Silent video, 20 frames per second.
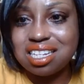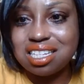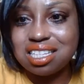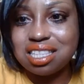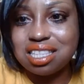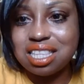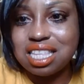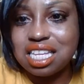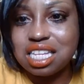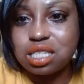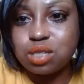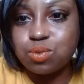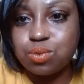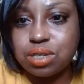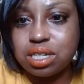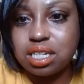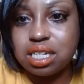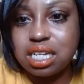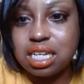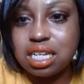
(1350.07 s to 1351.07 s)
This
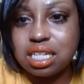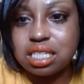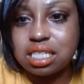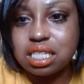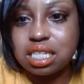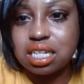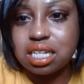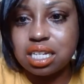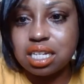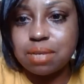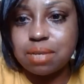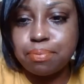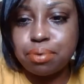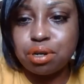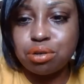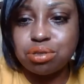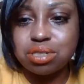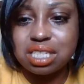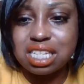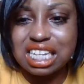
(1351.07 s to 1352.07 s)
one, it's a
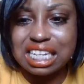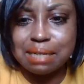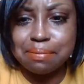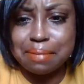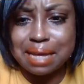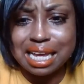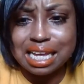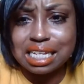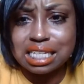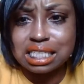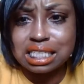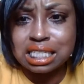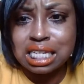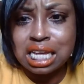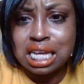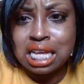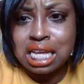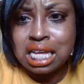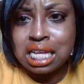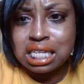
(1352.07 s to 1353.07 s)
protein base.
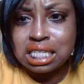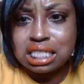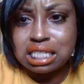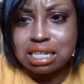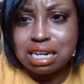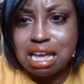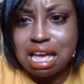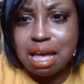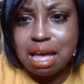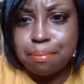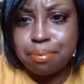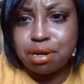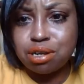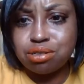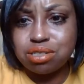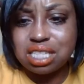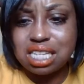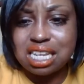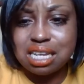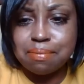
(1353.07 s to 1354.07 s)
So they have
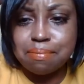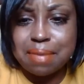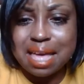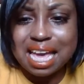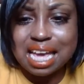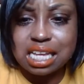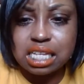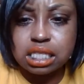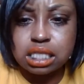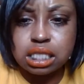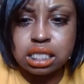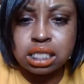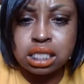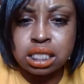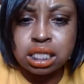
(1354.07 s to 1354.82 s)
protein base